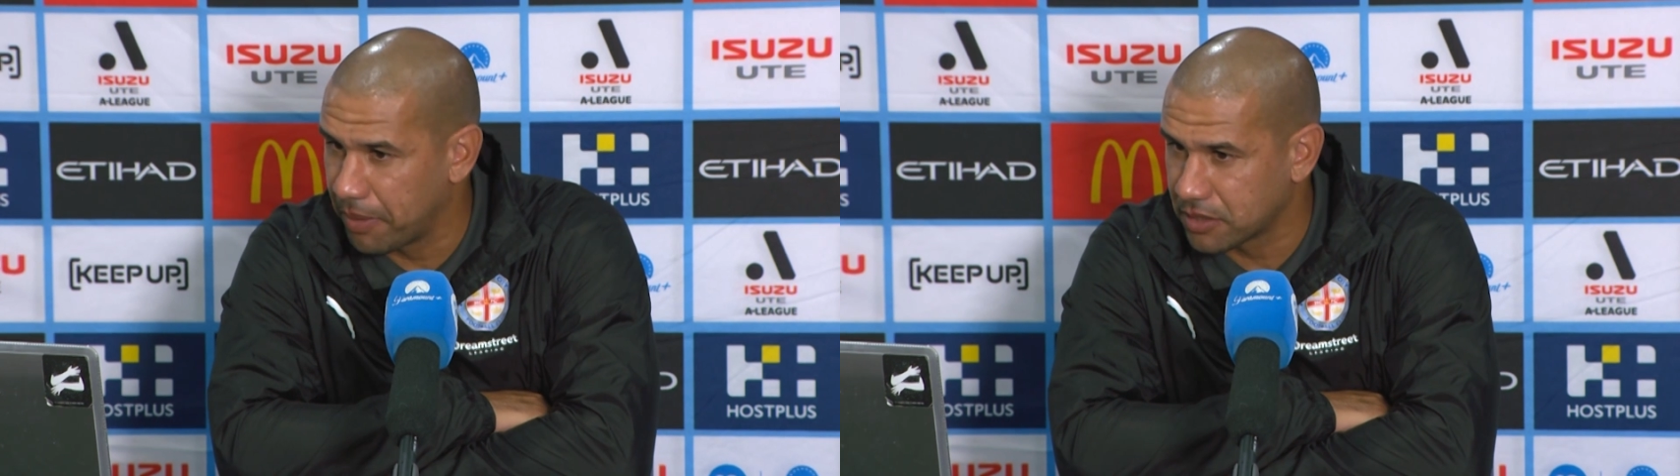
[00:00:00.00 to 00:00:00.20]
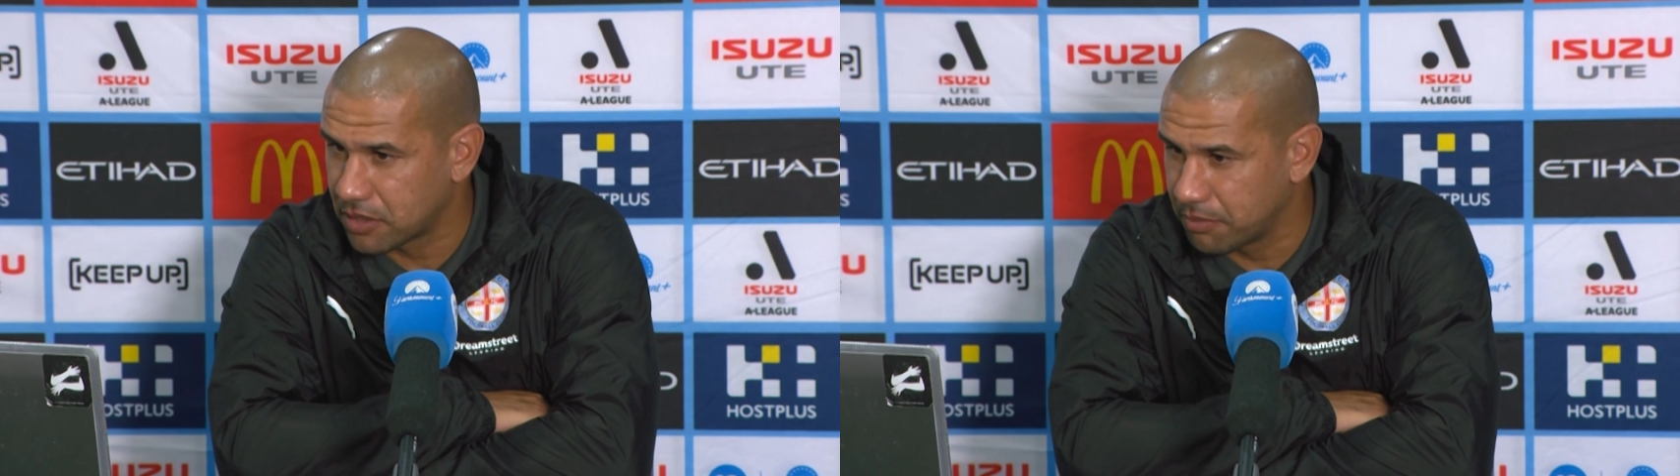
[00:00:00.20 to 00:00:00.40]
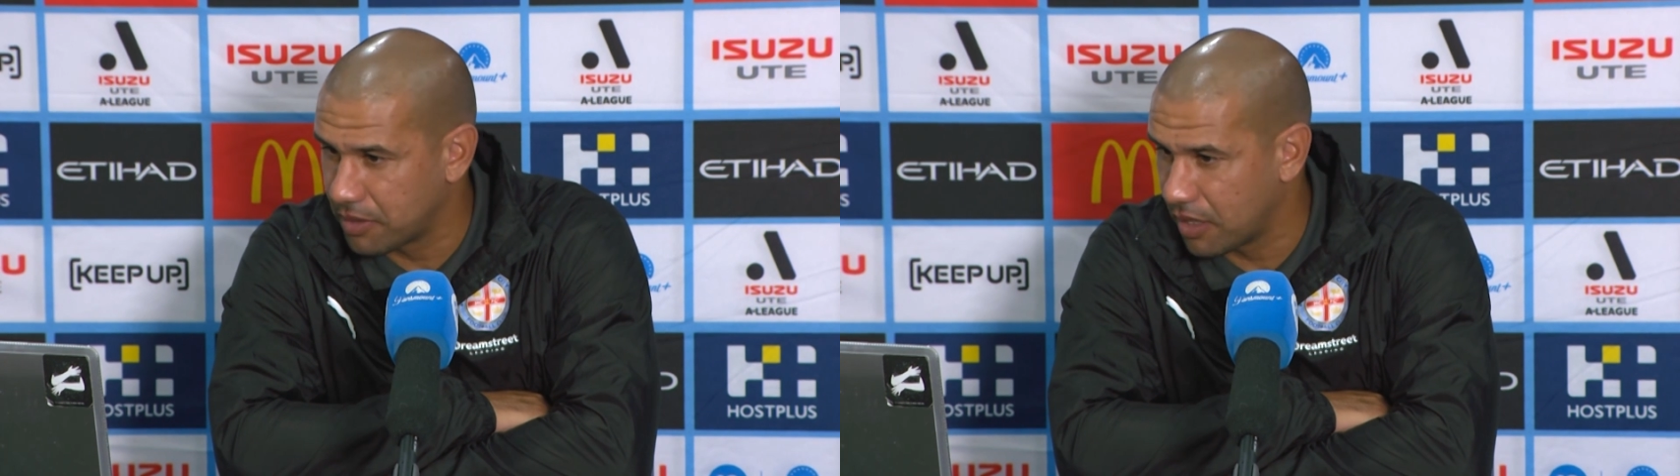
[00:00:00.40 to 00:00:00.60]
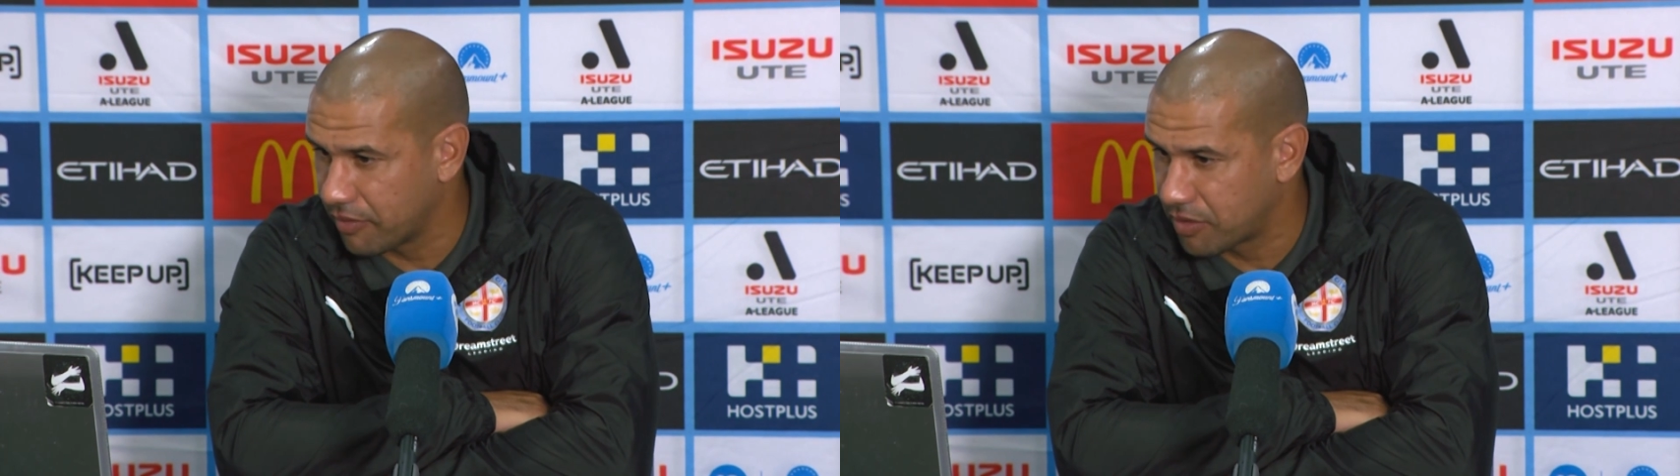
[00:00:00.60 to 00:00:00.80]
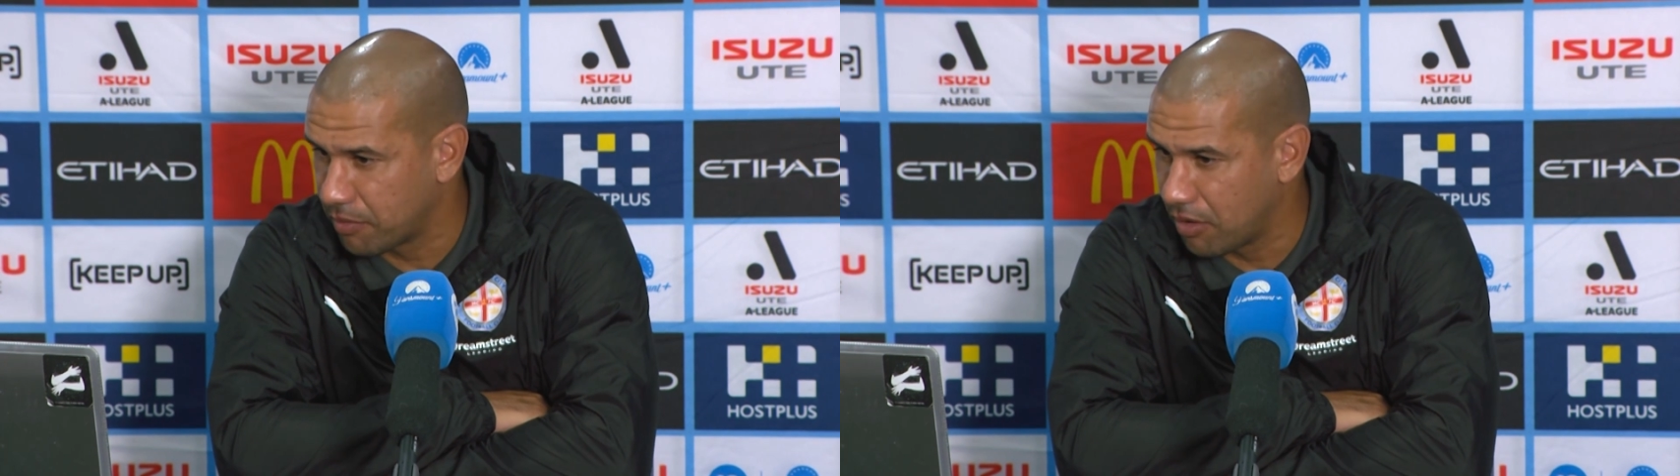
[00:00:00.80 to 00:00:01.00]
pasta I'm going to
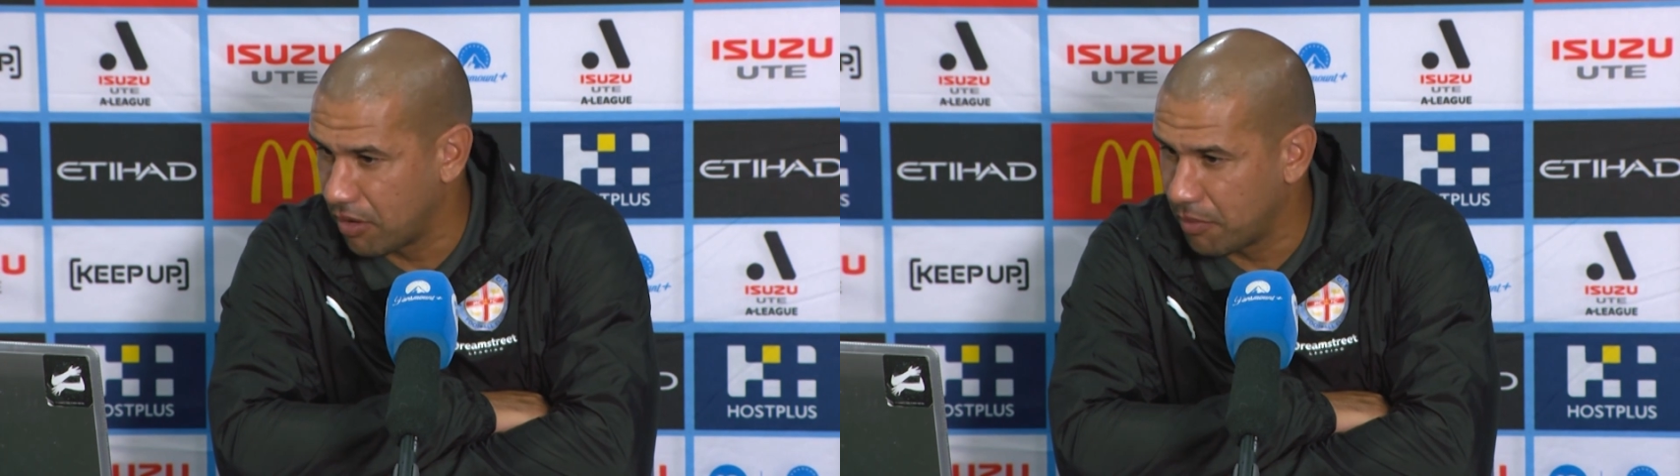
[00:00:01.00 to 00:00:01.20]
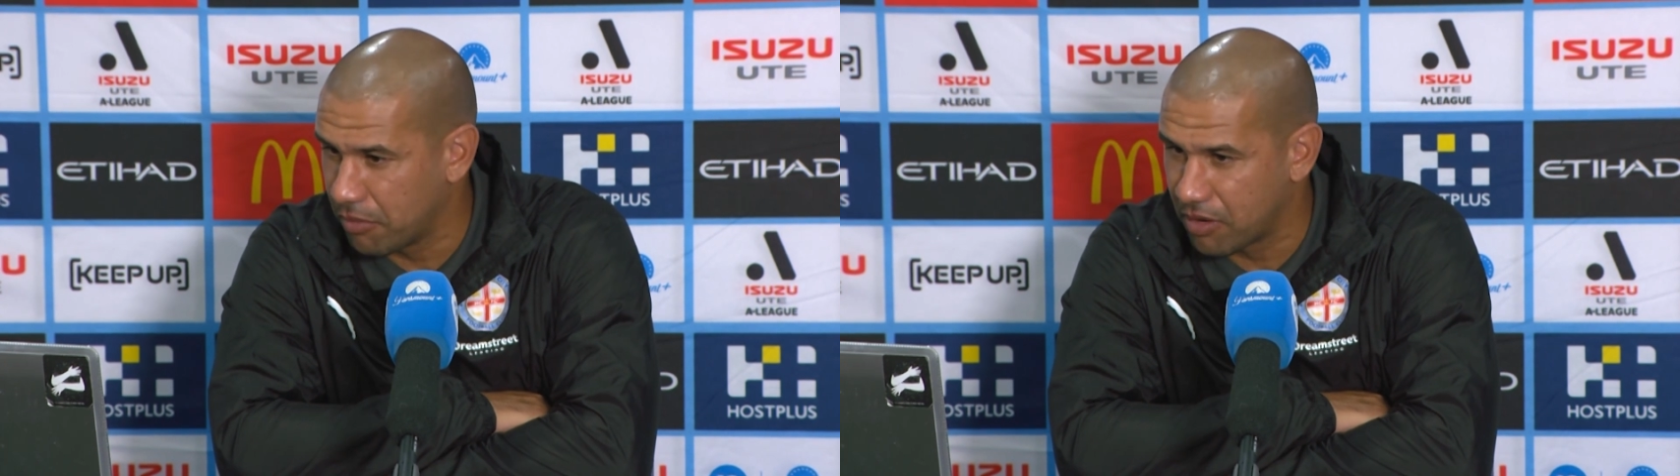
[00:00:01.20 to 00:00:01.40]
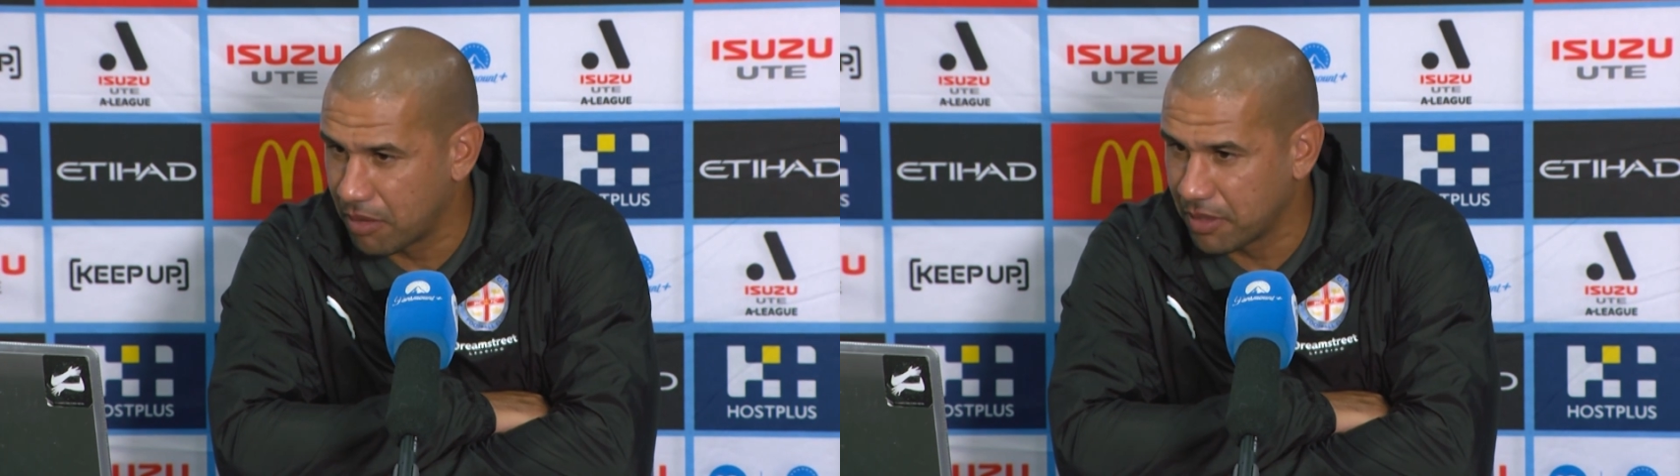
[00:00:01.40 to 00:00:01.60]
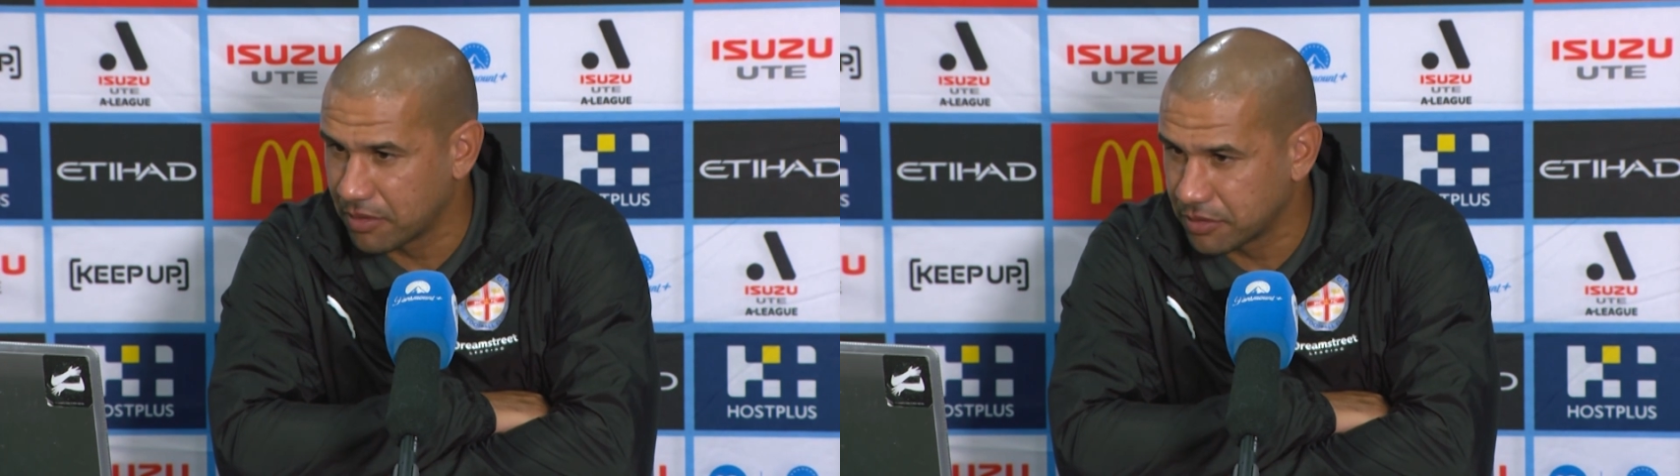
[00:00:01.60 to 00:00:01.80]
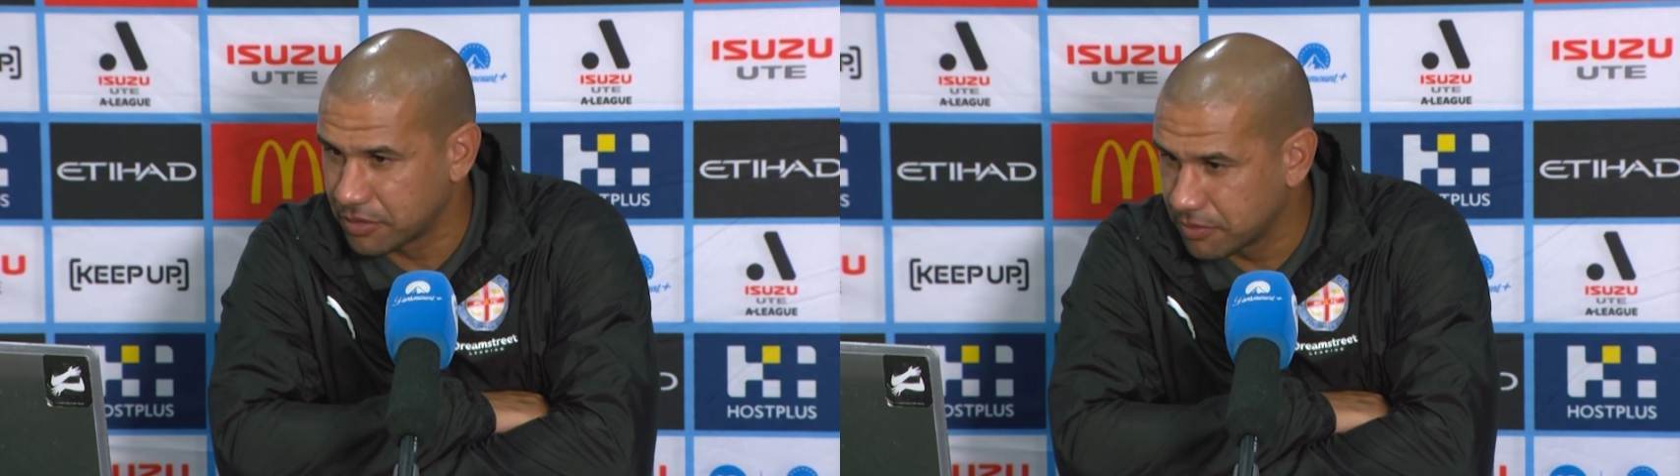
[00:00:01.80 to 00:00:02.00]
have tomorrow at my
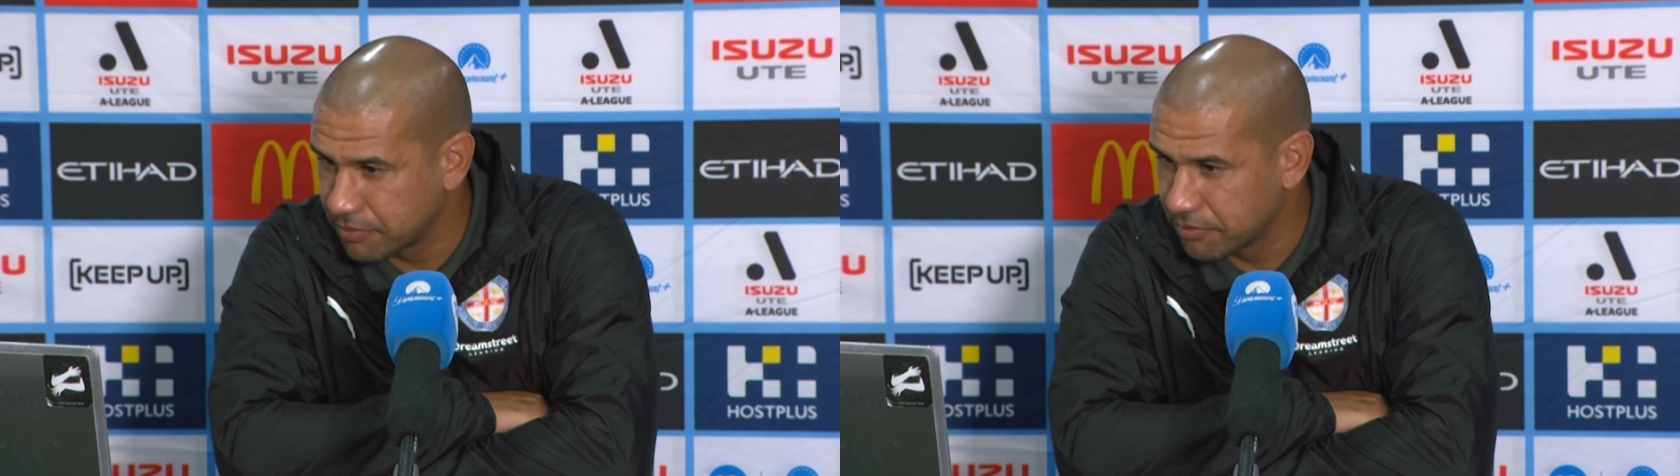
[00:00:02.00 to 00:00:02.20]
grandmother's.